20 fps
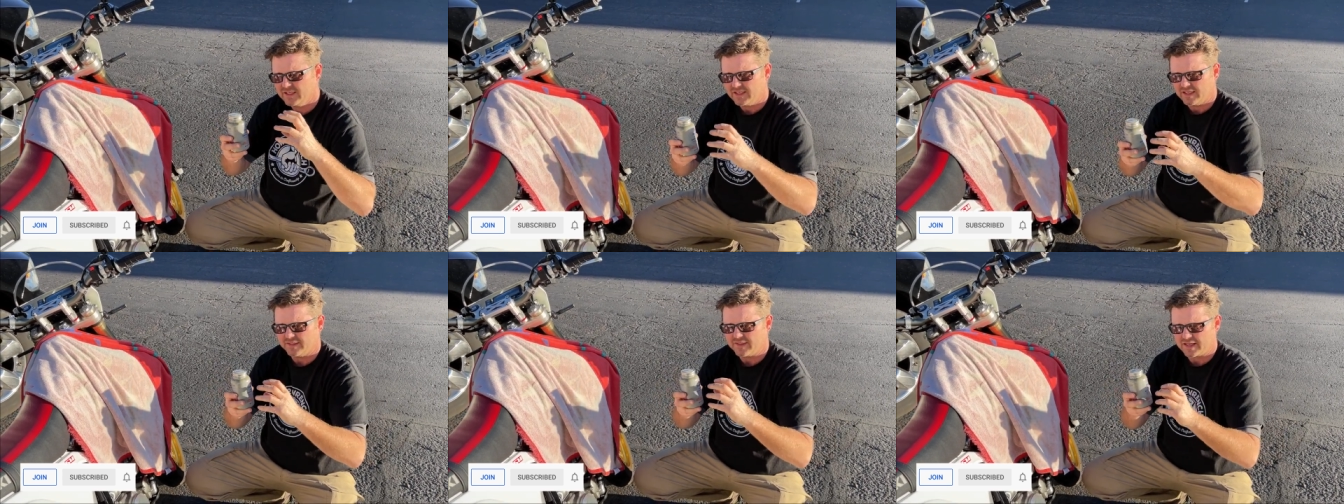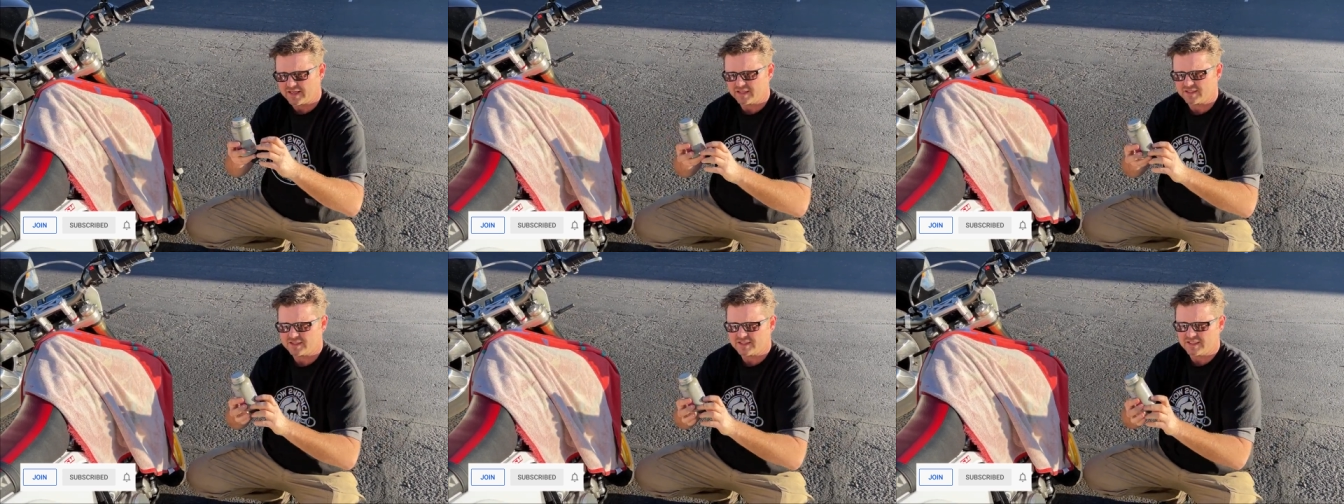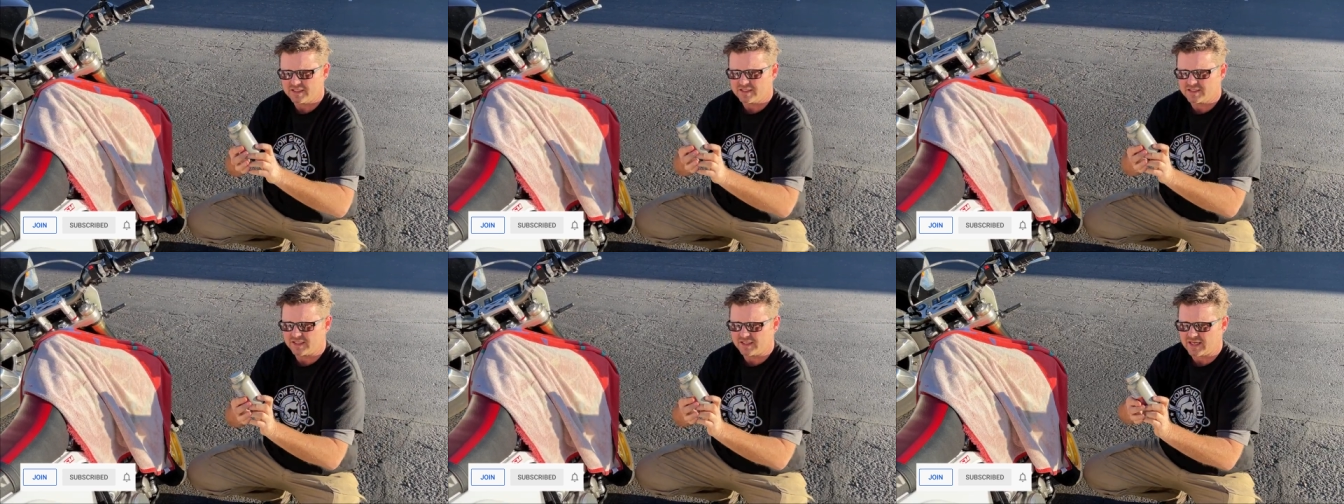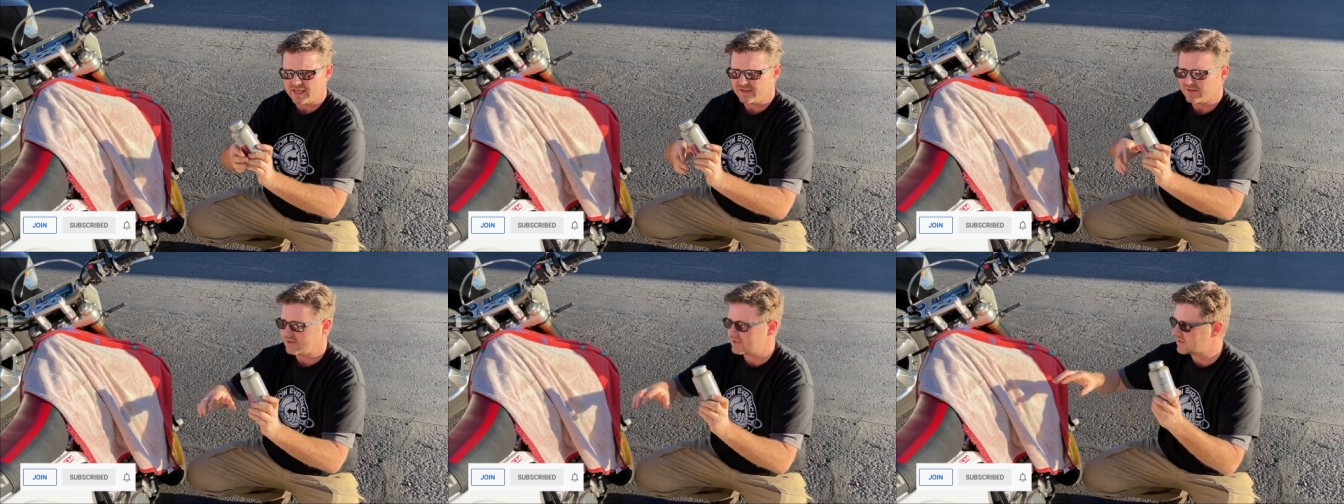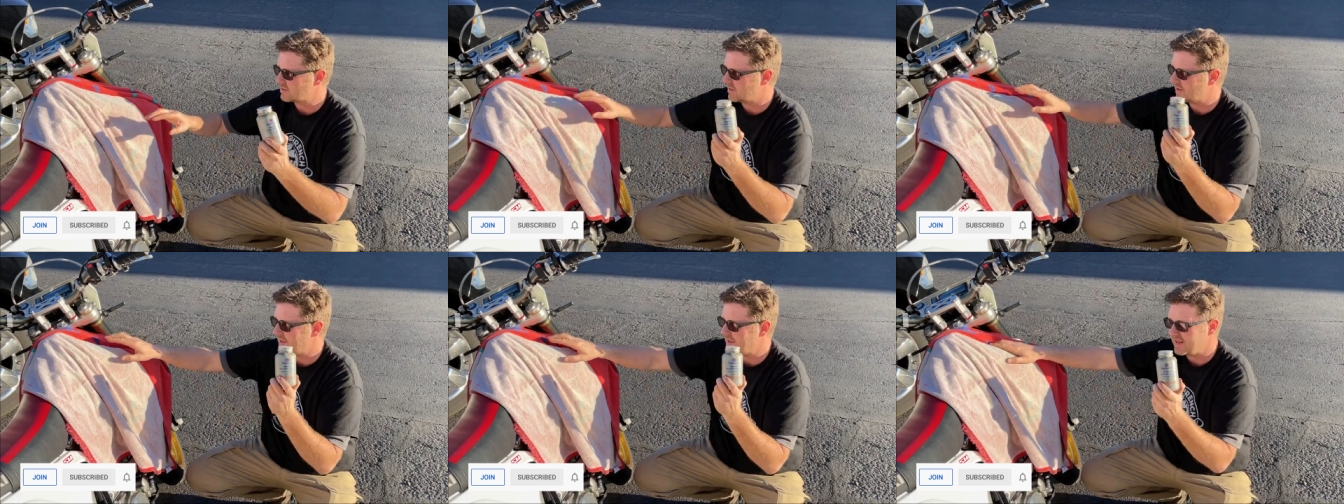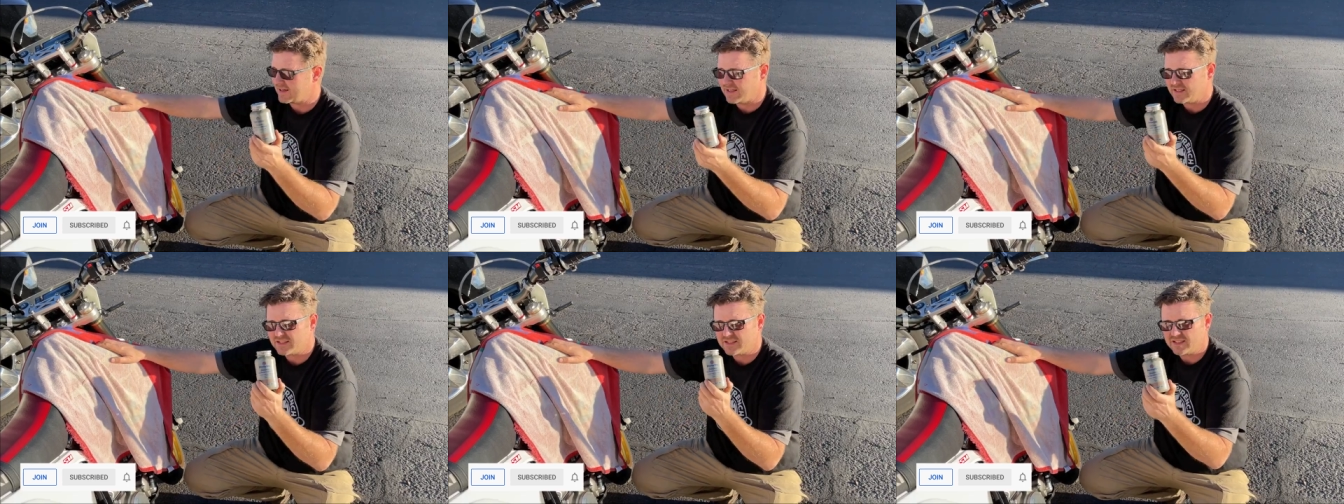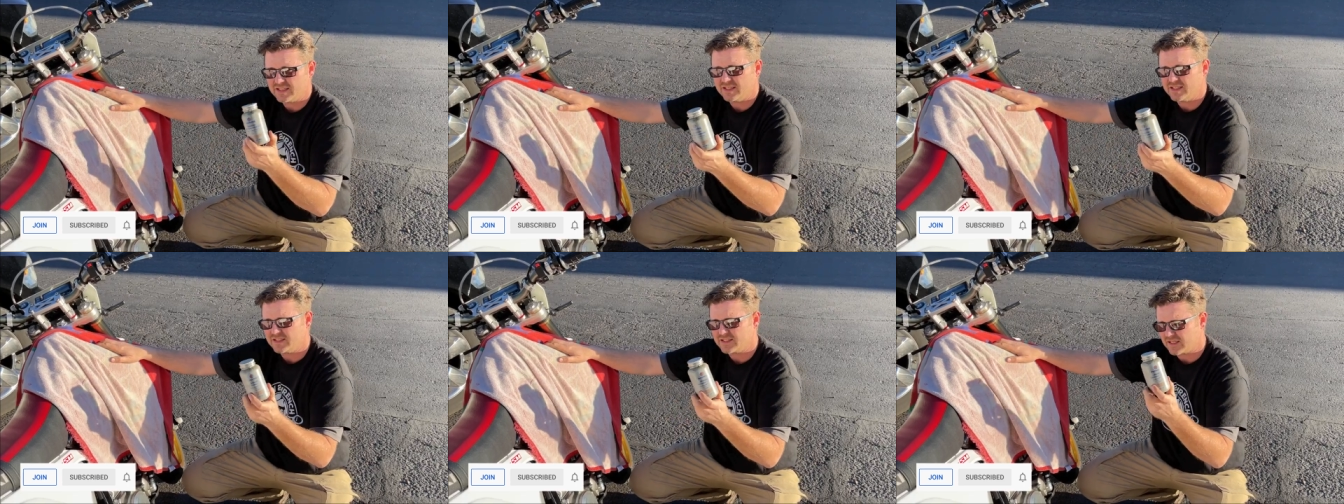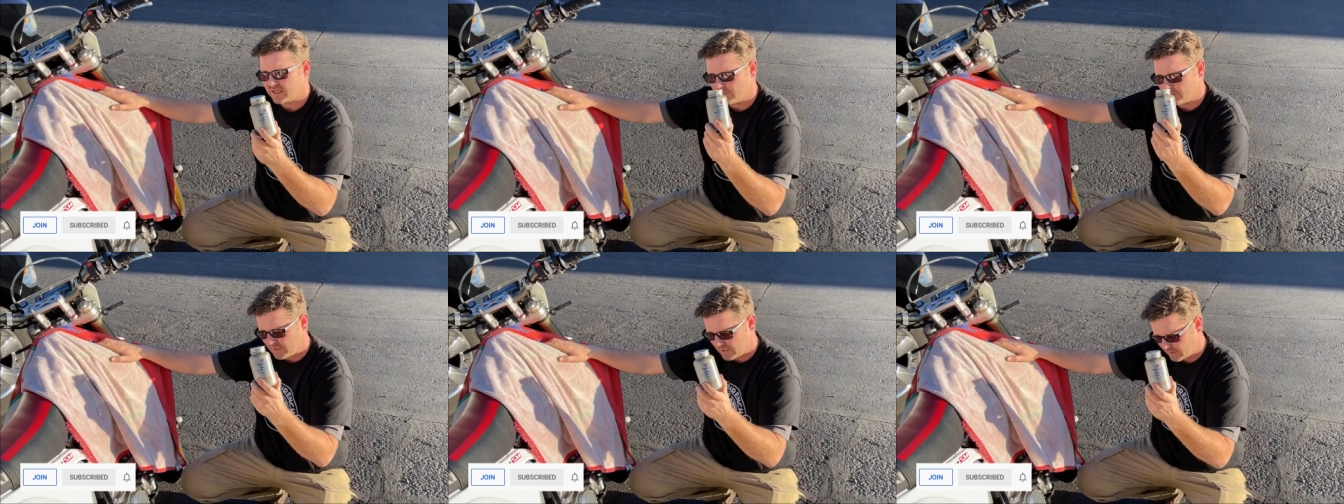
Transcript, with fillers: and they can seize together. So anti-seize can be